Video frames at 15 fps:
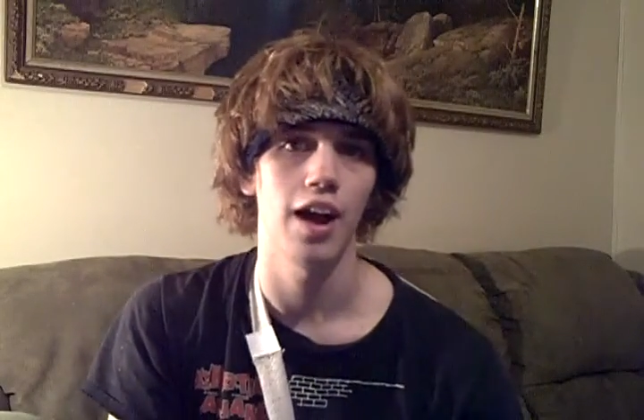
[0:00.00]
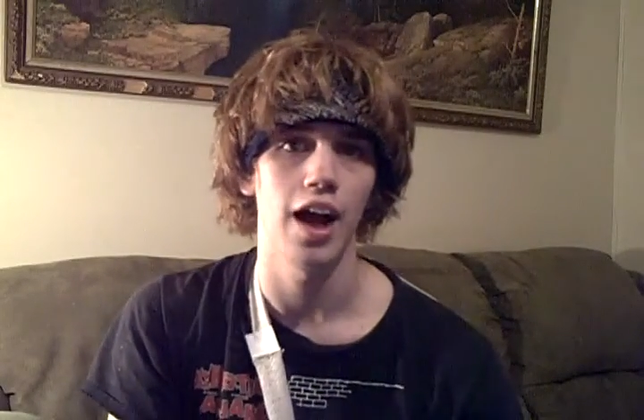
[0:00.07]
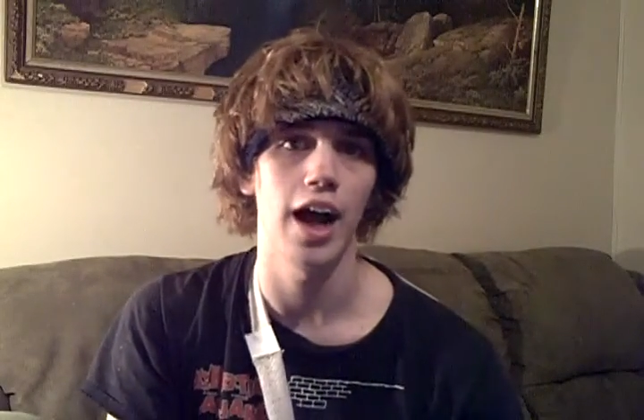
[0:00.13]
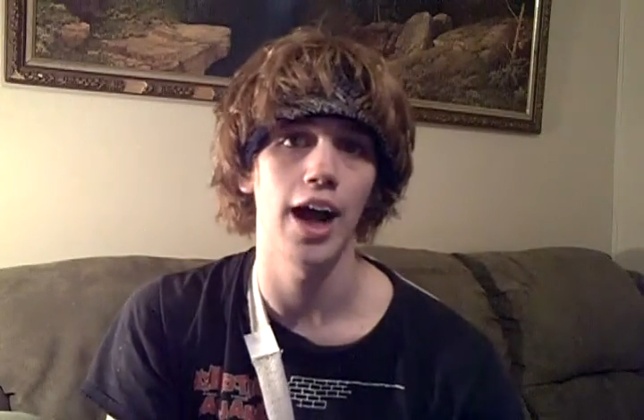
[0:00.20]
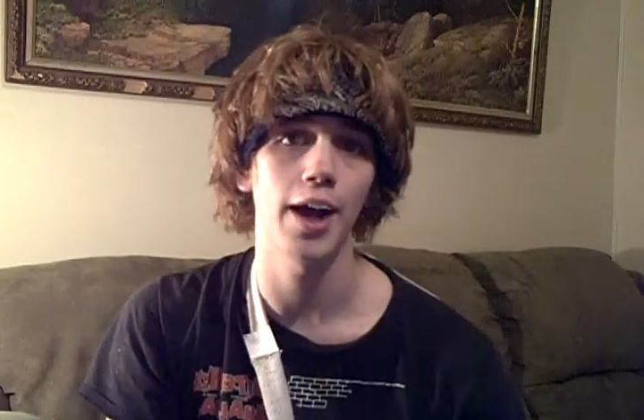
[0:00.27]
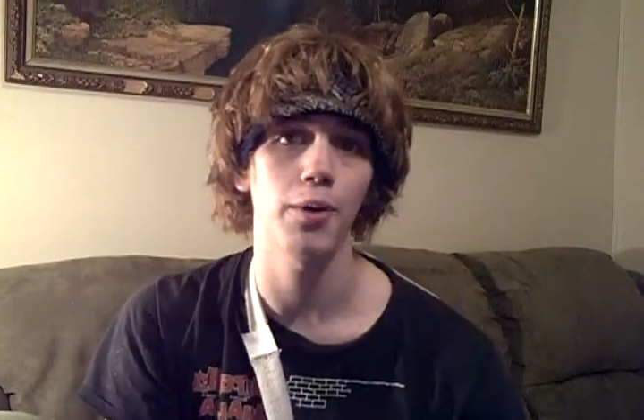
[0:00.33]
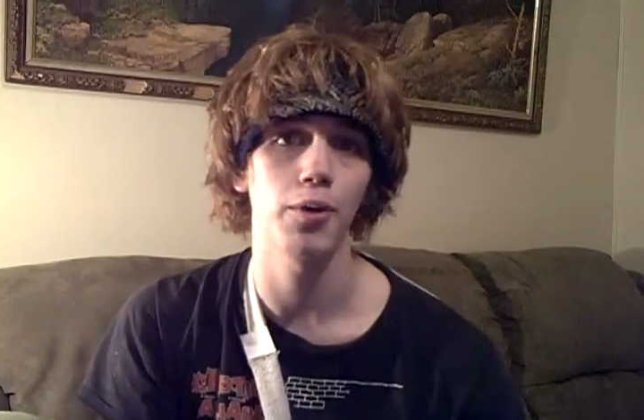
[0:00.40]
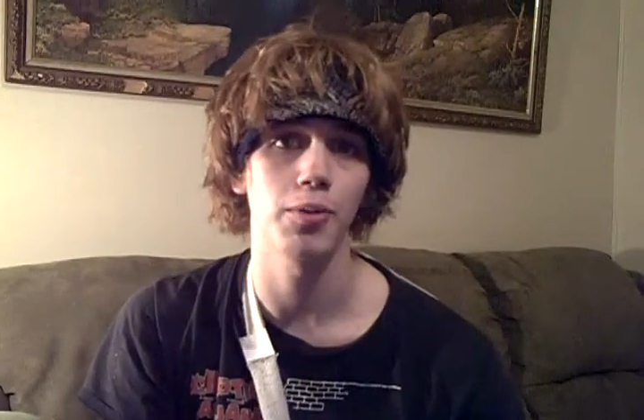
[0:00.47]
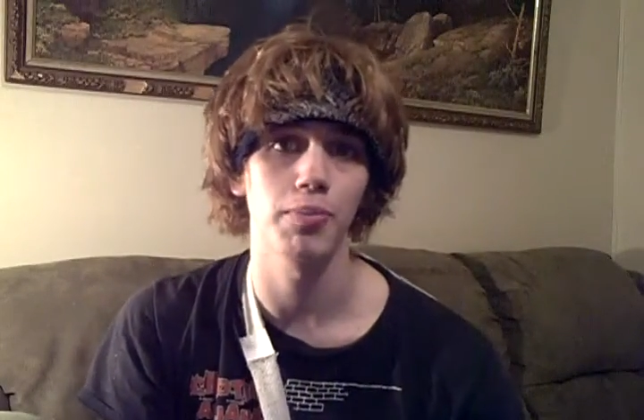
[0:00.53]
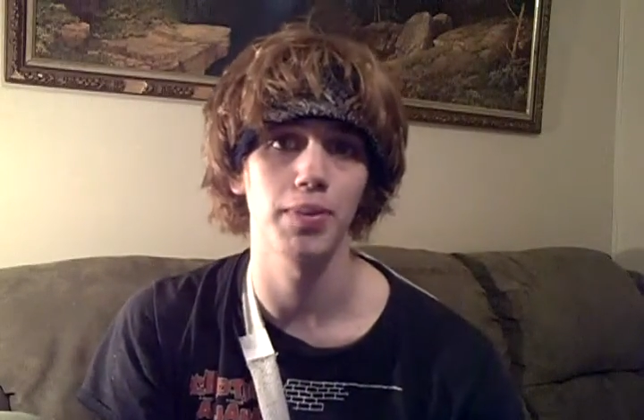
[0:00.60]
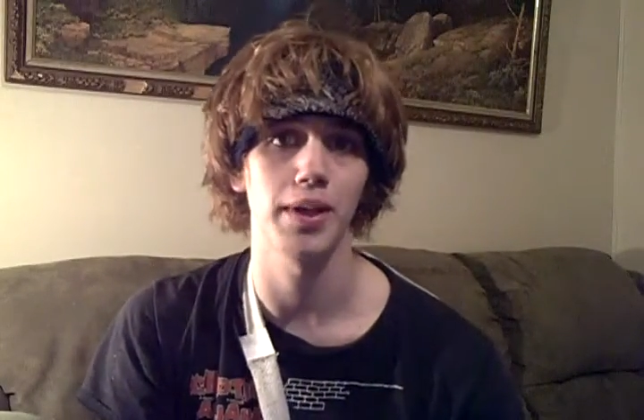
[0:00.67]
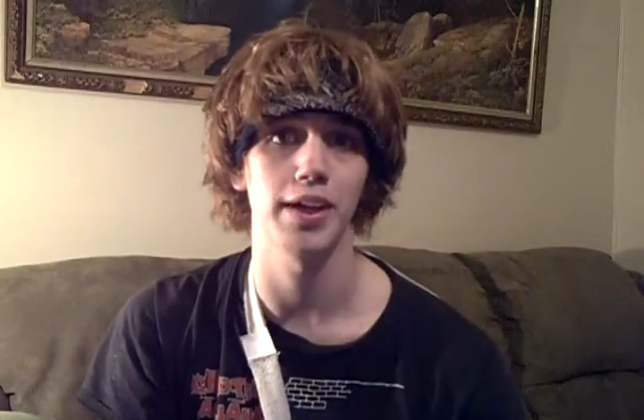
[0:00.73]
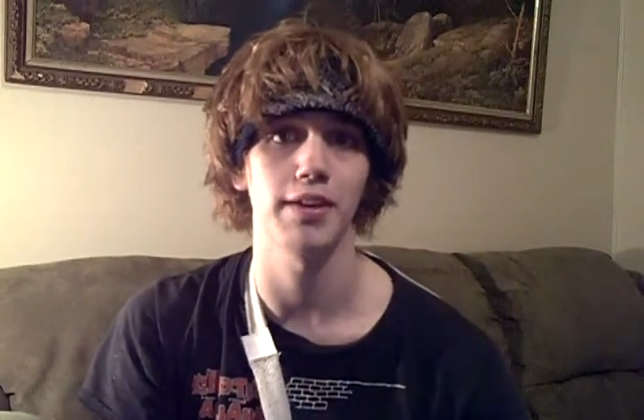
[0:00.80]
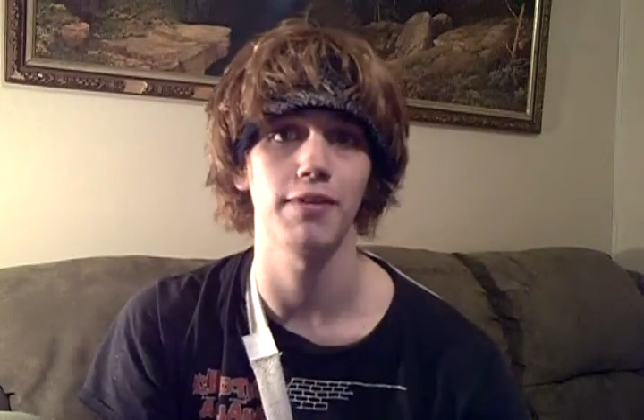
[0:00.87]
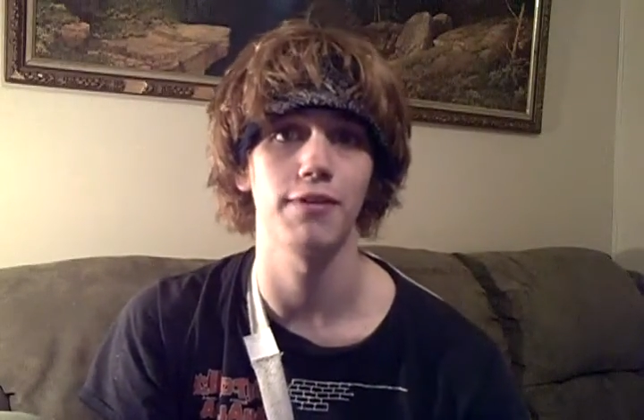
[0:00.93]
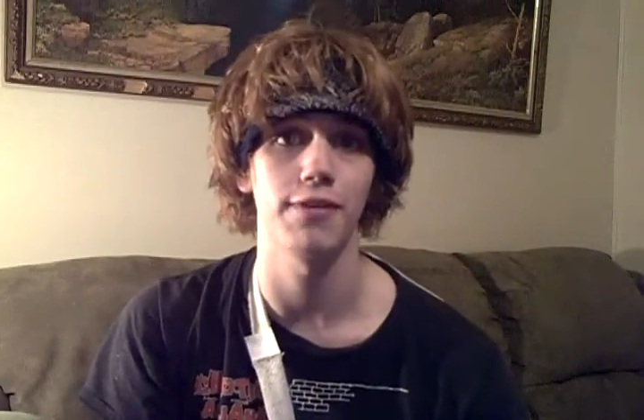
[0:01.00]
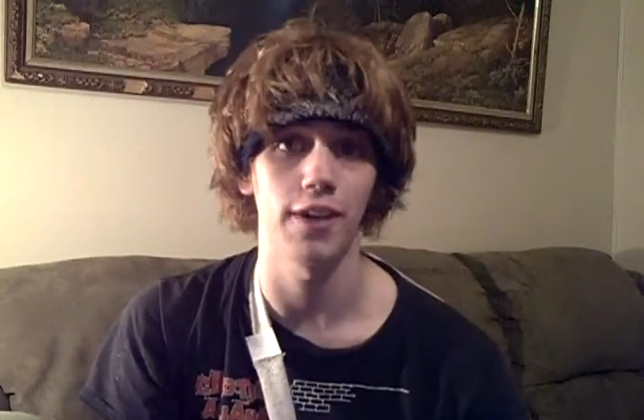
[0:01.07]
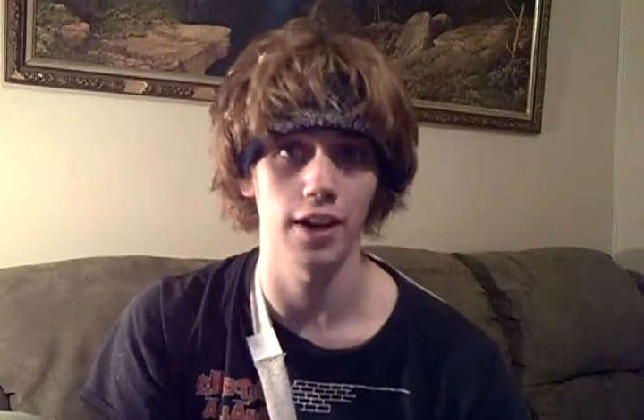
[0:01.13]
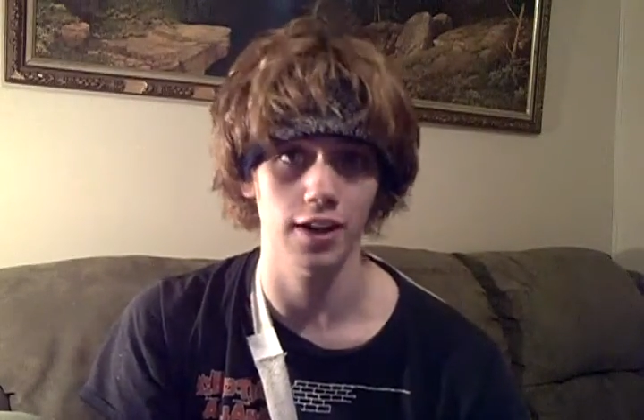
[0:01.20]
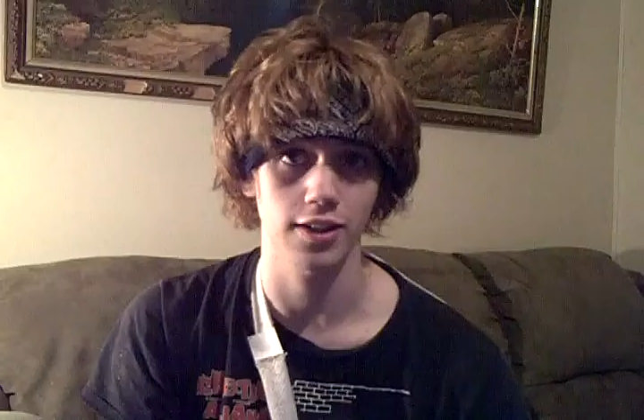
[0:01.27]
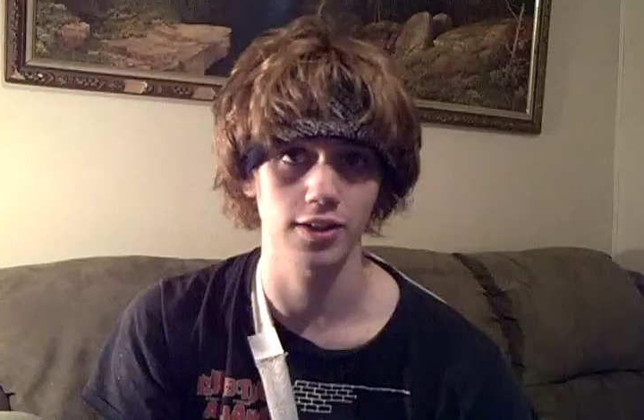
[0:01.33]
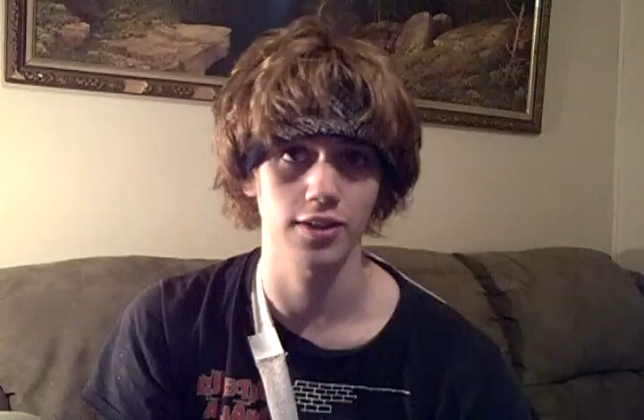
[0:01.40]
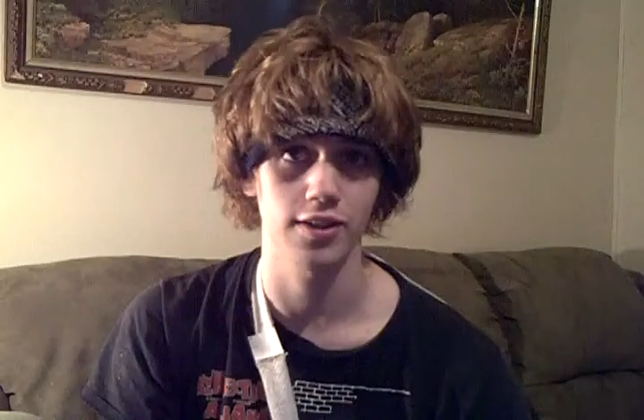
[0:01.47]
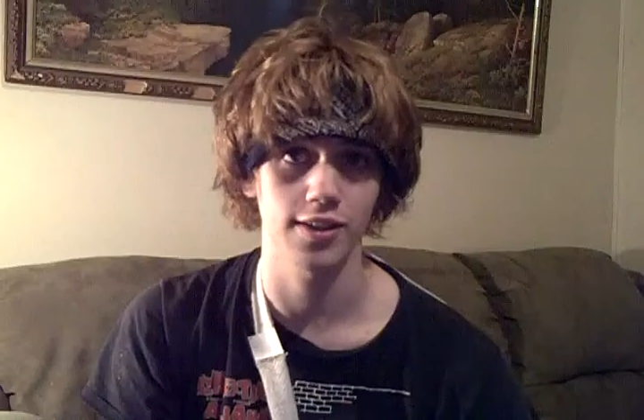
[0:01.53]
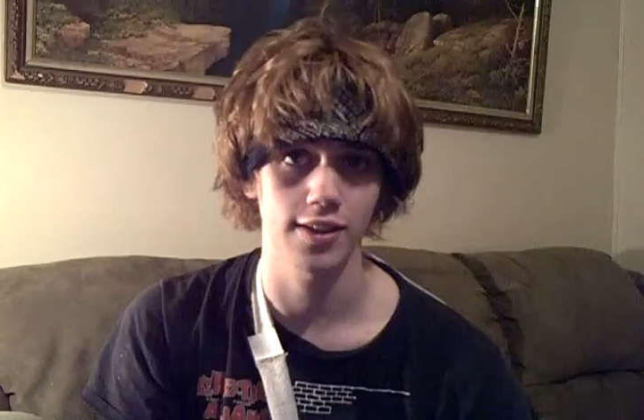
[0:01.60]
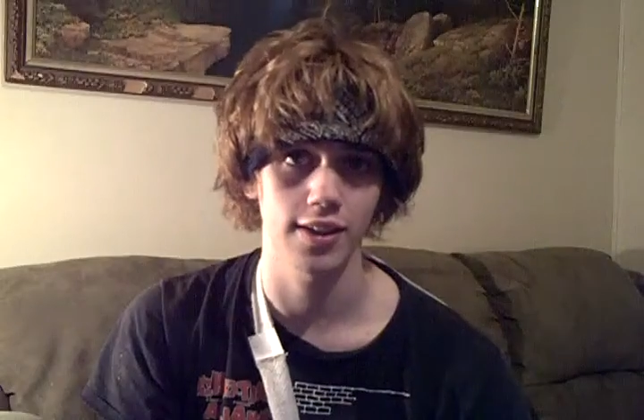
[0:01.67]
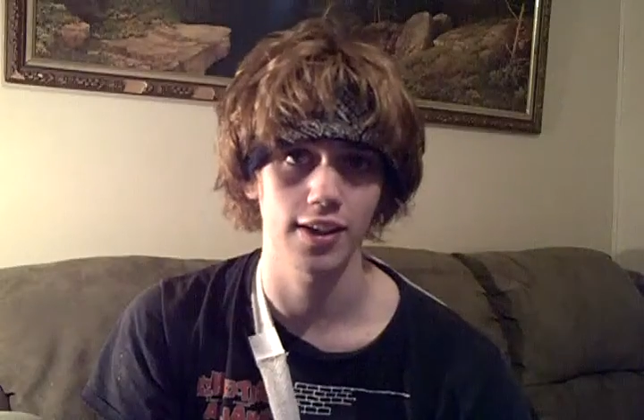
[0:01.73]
I would be fucked.